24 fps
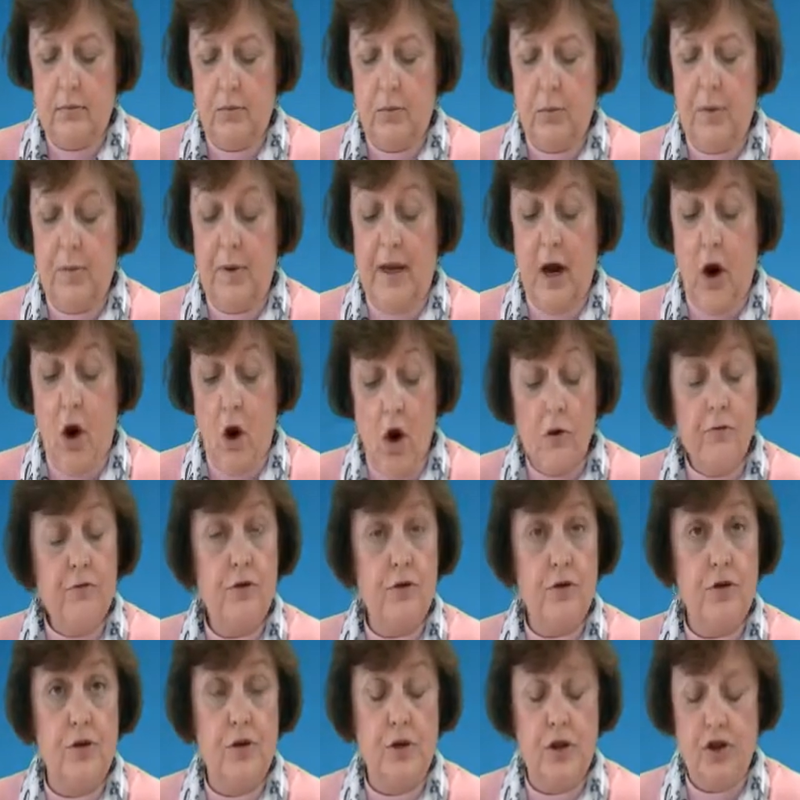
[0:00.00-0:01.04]
would be
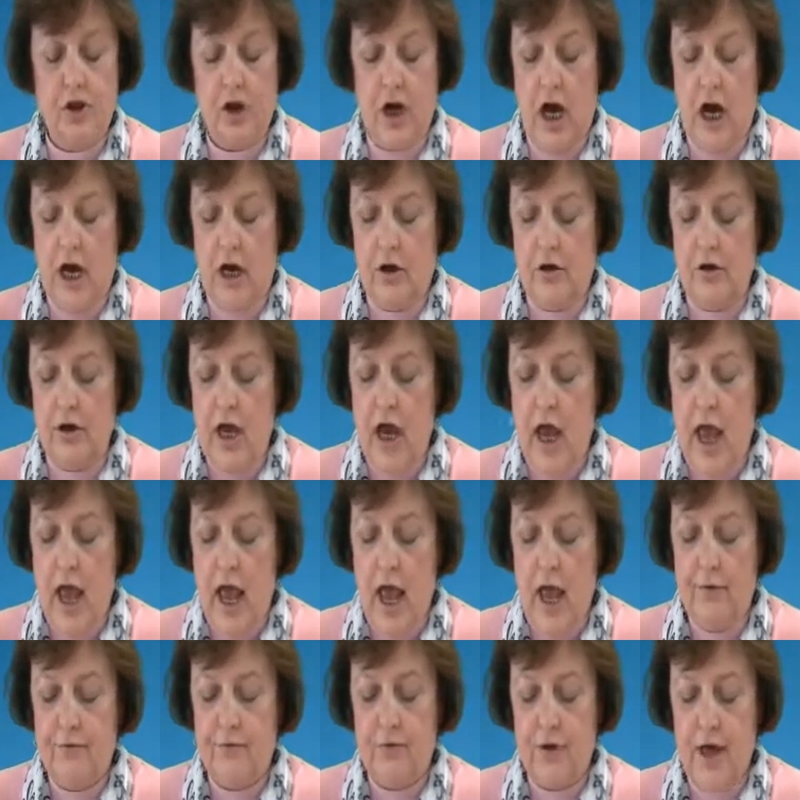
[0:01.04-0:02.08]
harmful to the child,
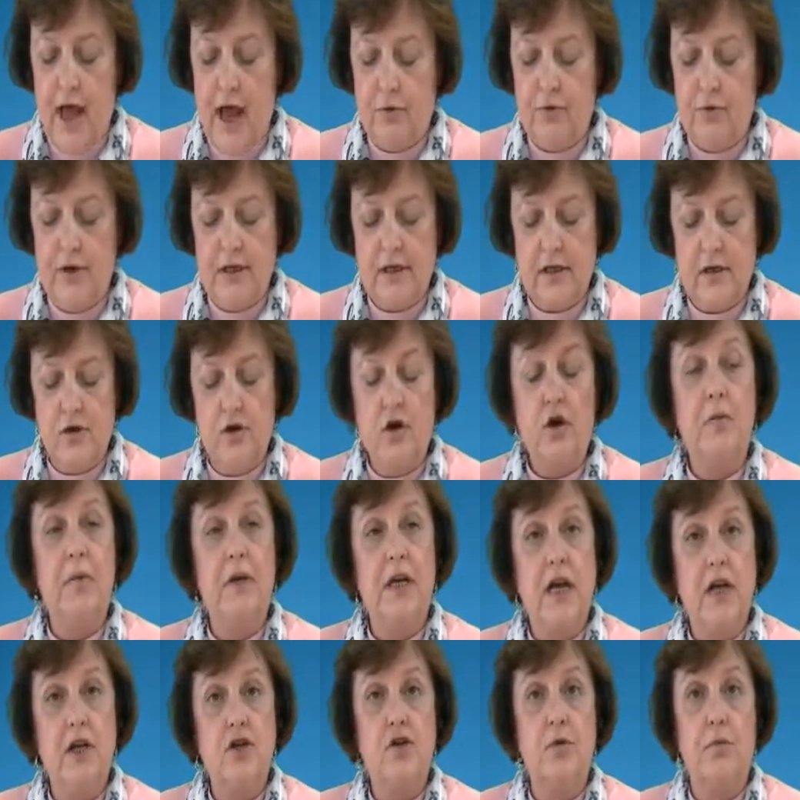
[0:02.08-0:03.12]
and for that reason
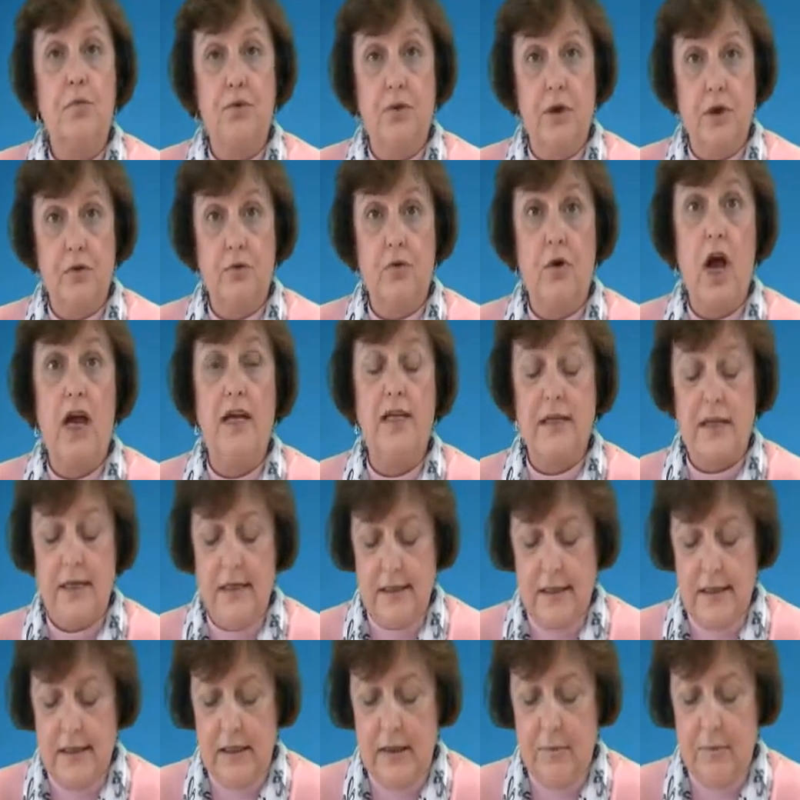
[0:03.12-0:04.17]
termination of parental rights
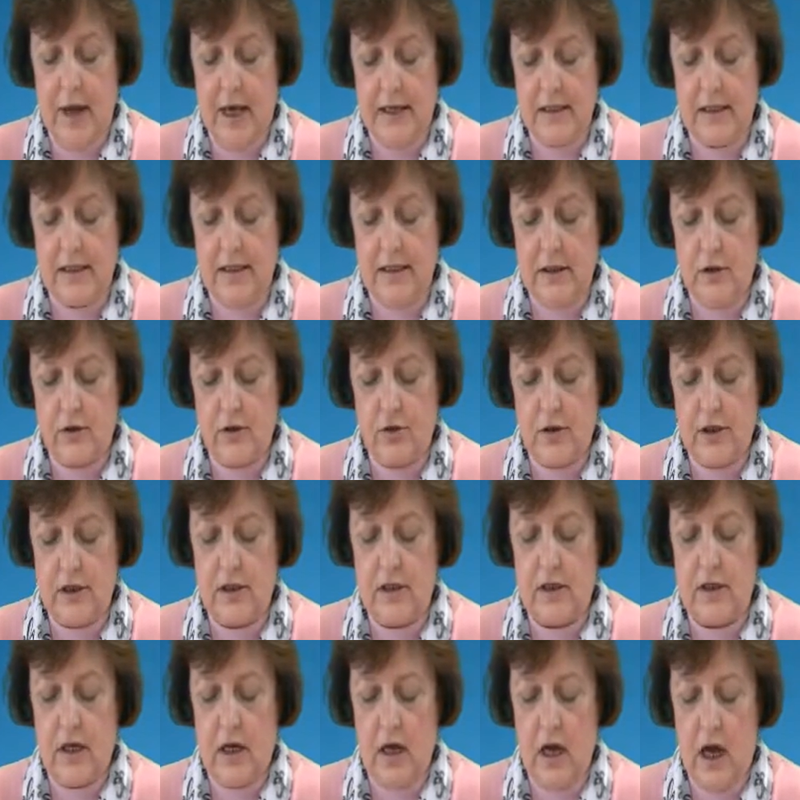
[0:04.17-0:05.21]
is in the best
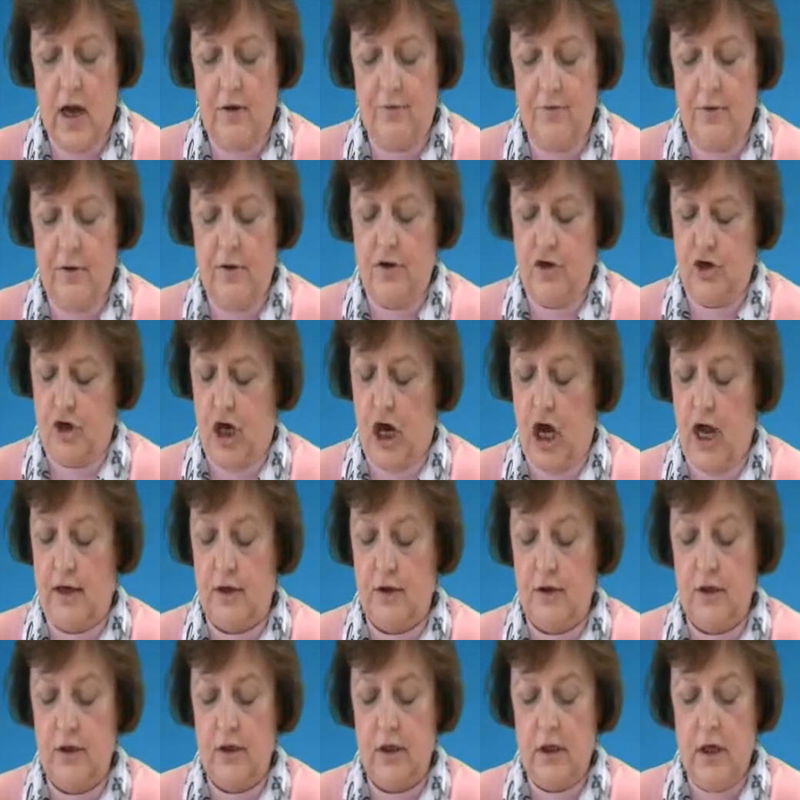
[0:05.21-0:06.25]
interest of the
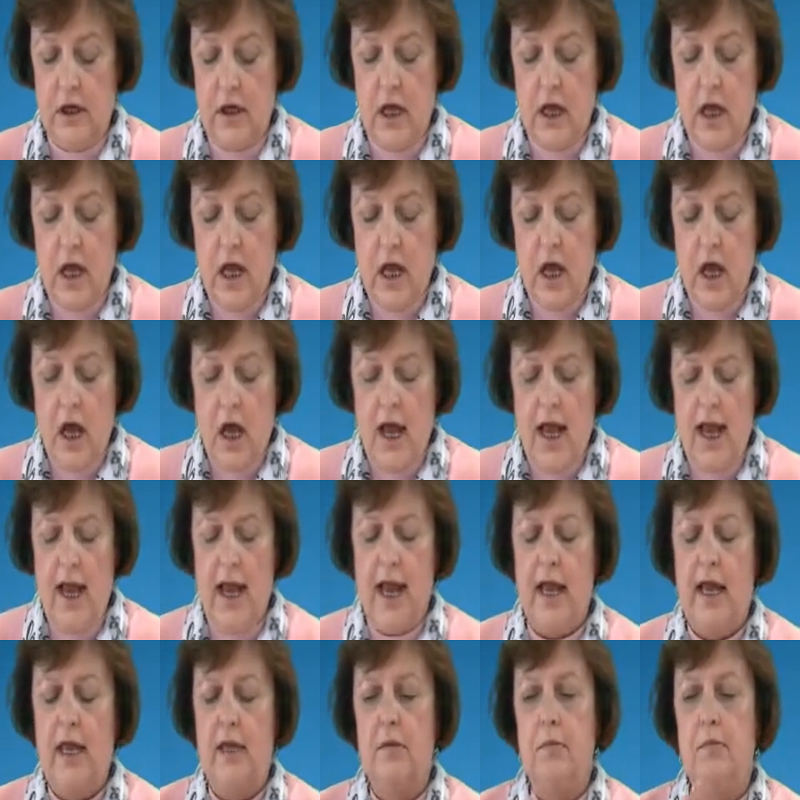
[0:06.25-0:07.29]
child.
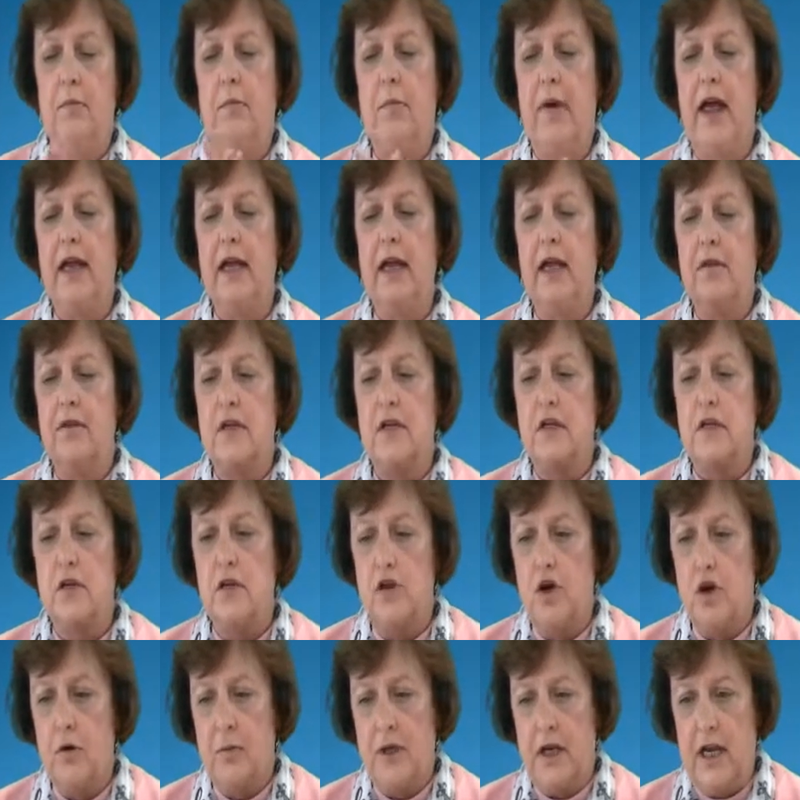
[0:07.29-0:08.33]
In making this
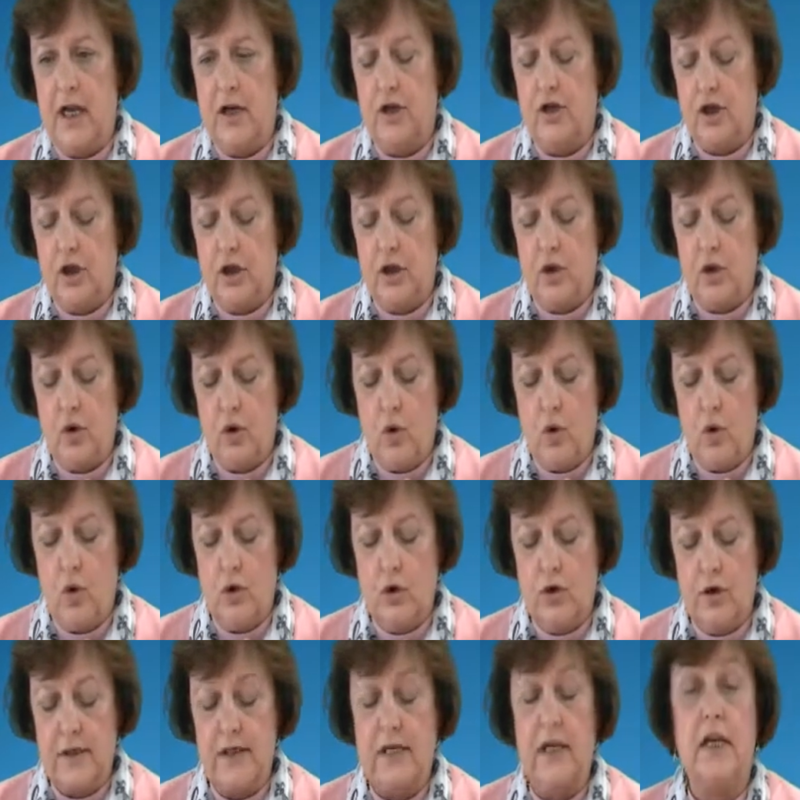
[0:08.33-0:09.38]
determination, the
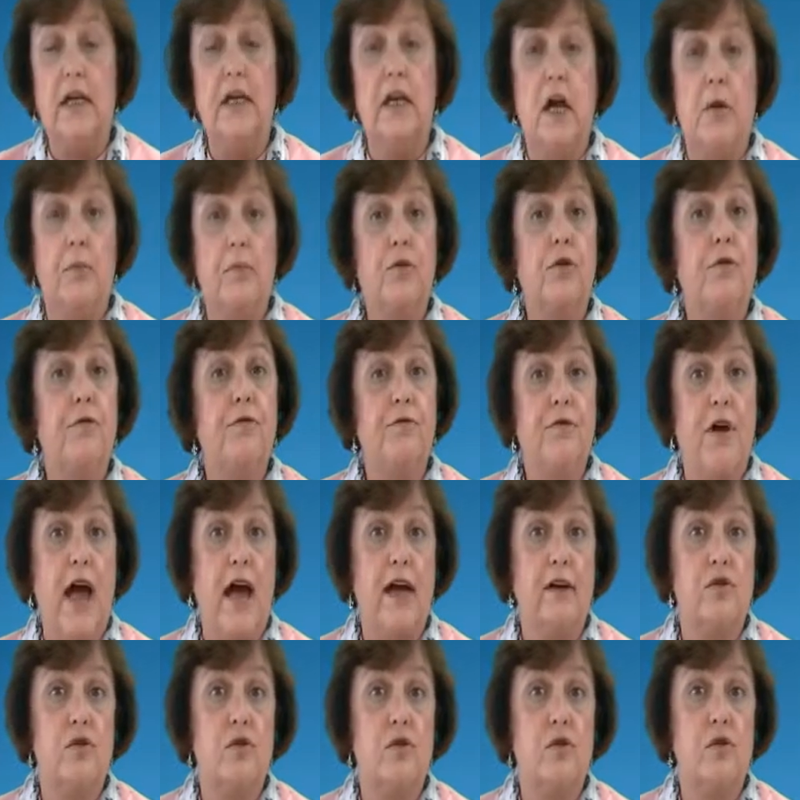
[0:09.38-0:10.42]
court looks at a number of
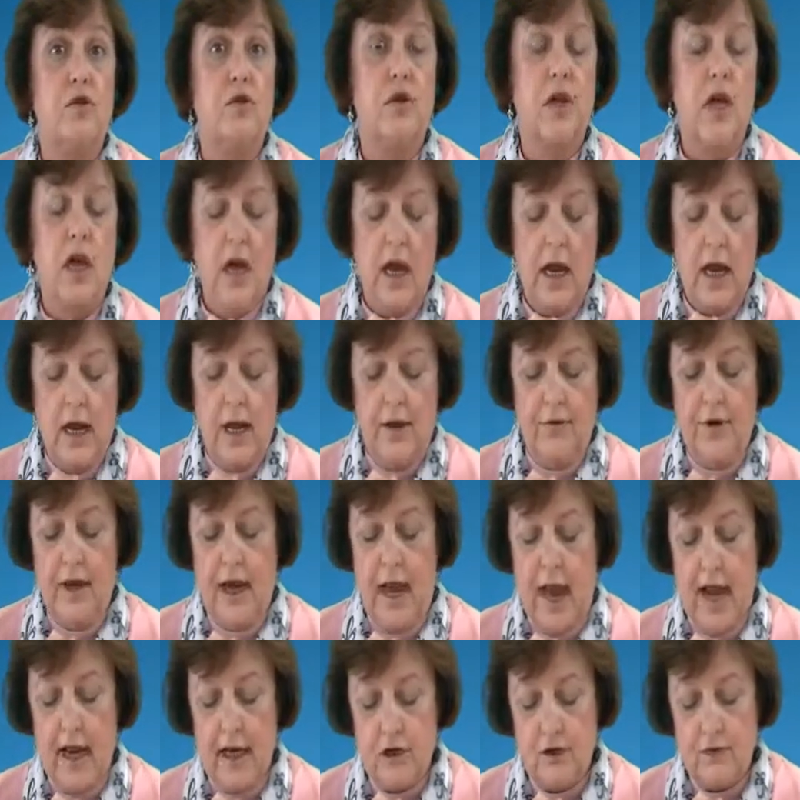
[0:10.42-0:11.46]
factors:
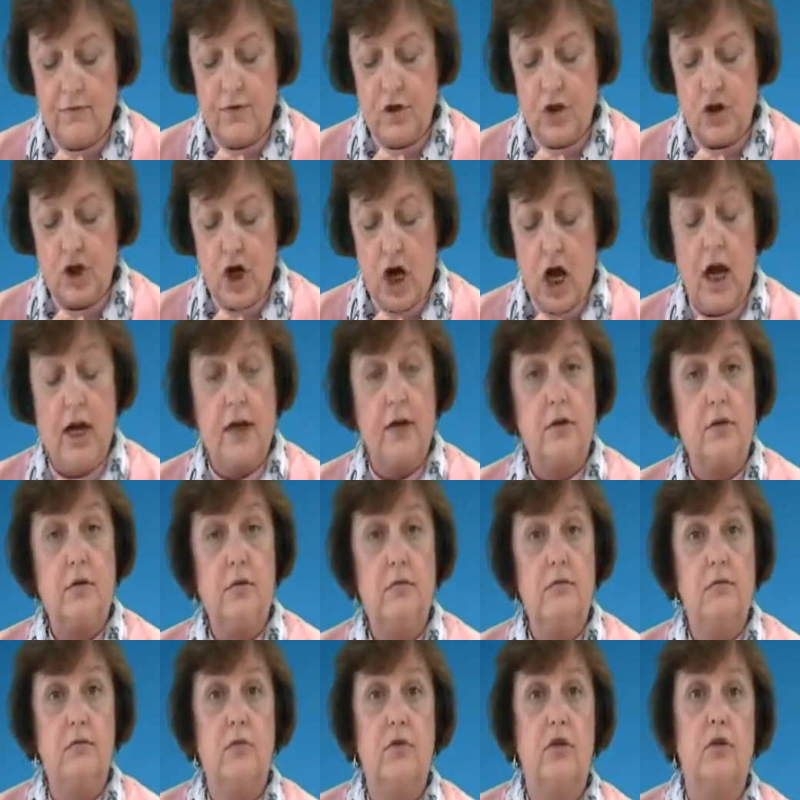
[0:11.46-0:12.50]
the age of the child,
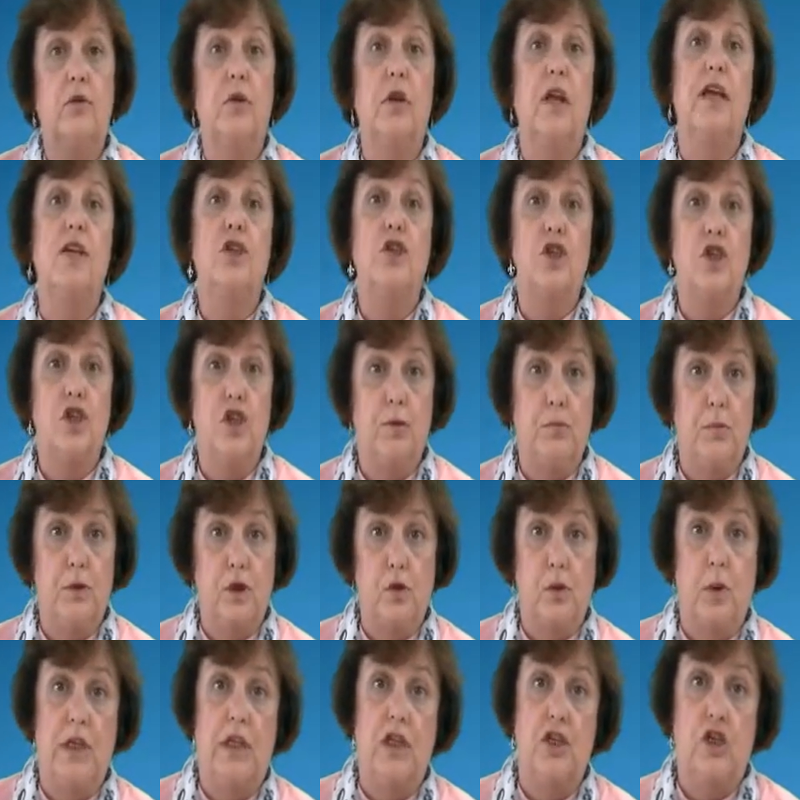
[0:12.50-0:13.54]
the relationship
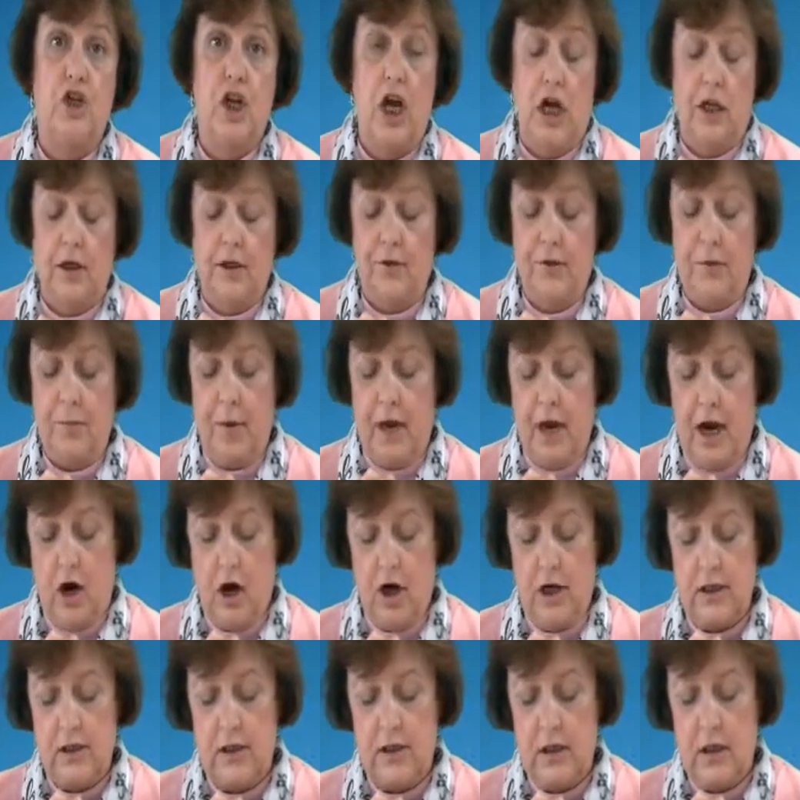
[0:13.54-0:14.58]
between the child and the
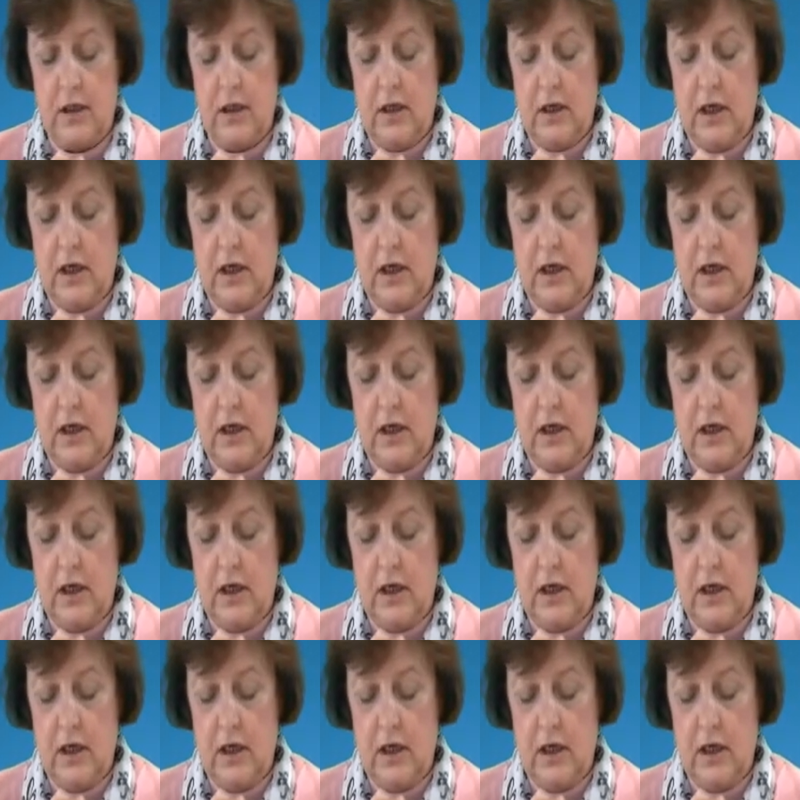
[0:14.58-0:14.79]
parent,